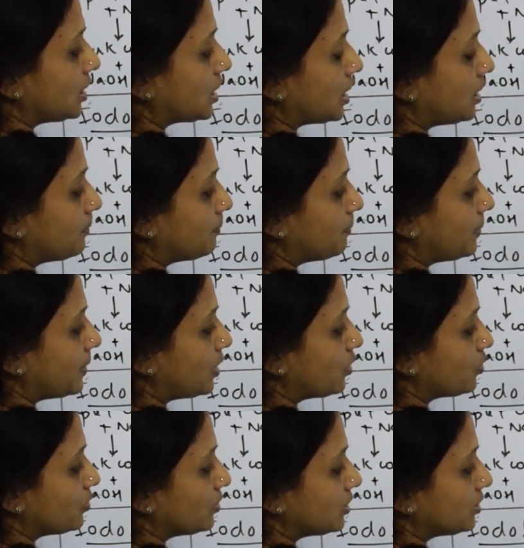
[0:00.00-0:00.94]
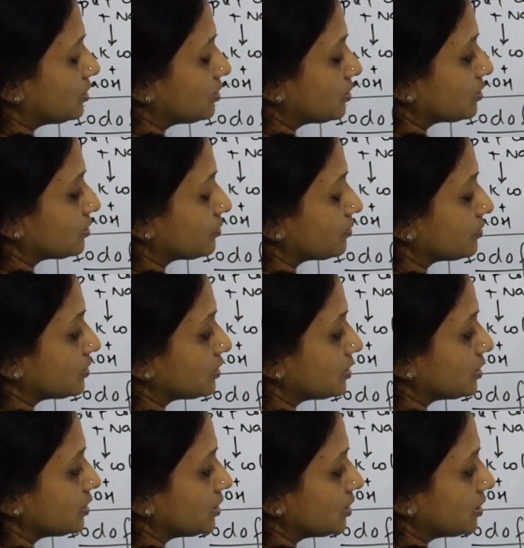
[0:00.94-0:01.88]
compound
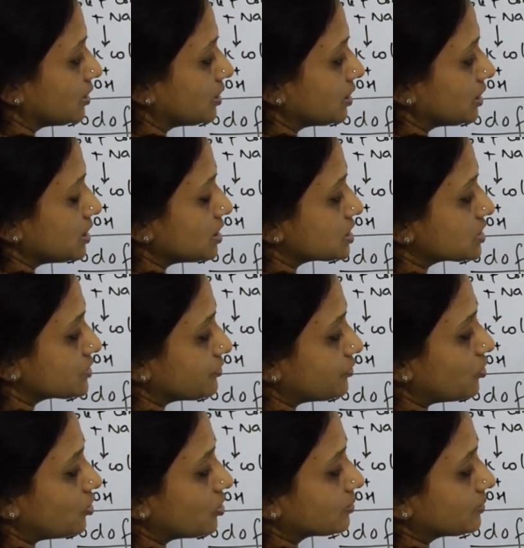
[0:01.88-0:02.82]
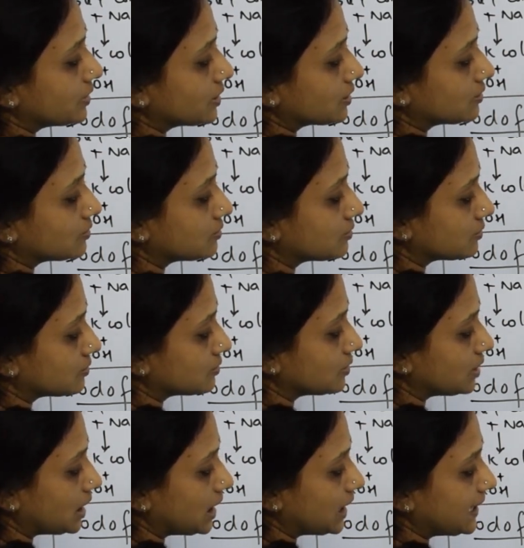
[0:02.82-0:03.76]
is formed.
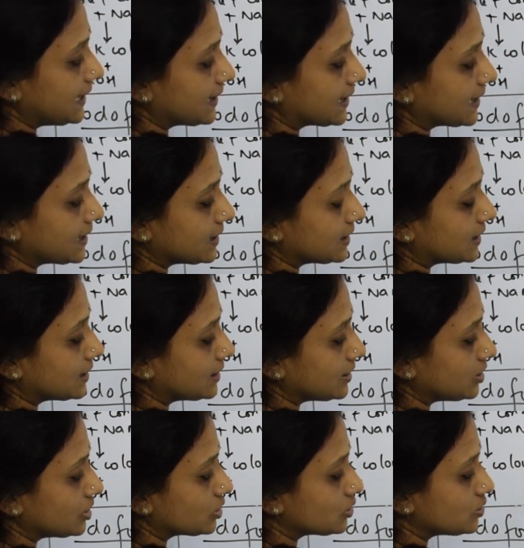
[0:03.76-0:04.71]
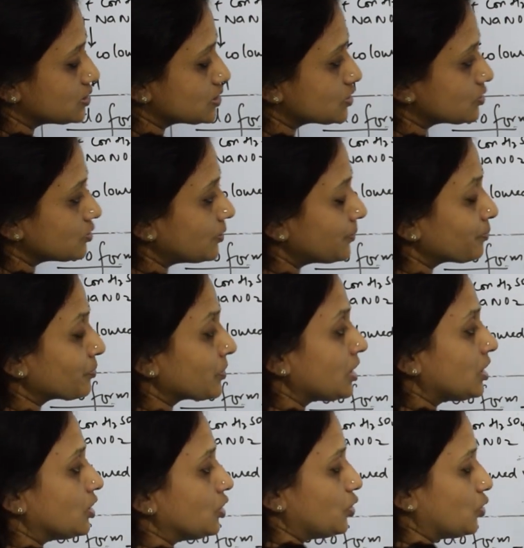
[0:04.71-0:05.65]
I'll write that here also.
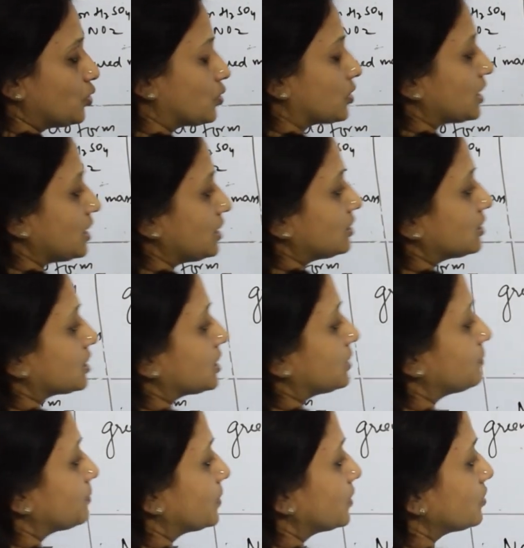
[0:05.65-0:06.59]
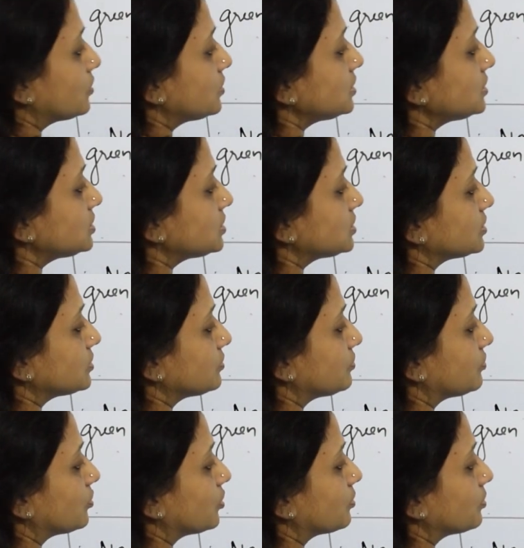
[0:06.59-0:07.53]
No colored compound is
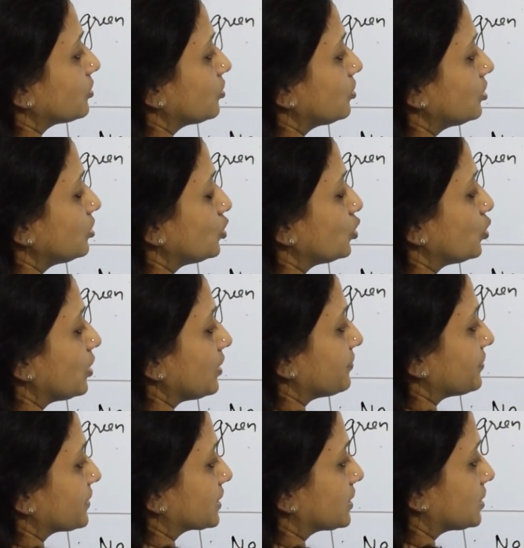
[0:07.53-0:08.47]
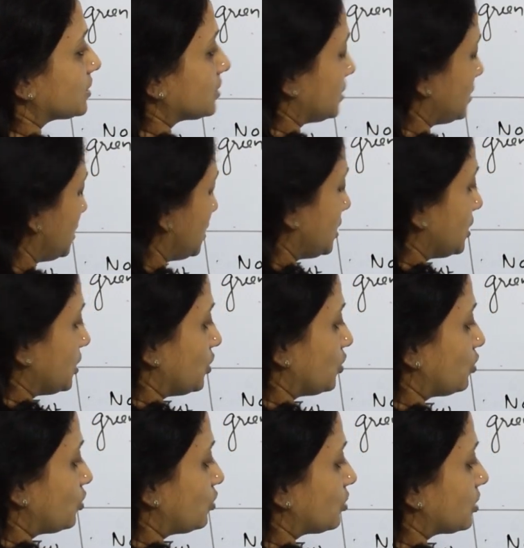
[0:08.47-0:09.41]
formed, or no effect.
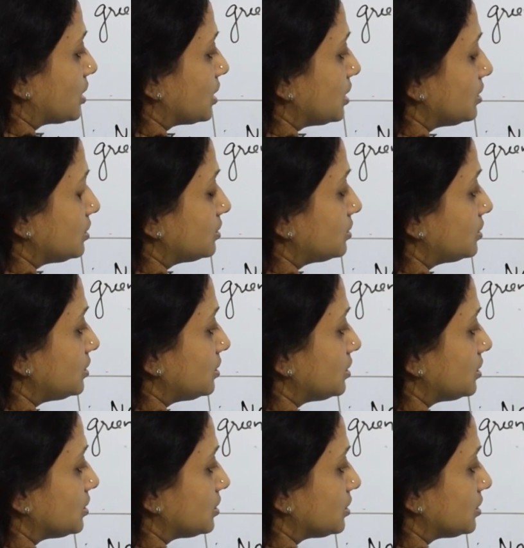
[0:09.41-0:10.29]
No colored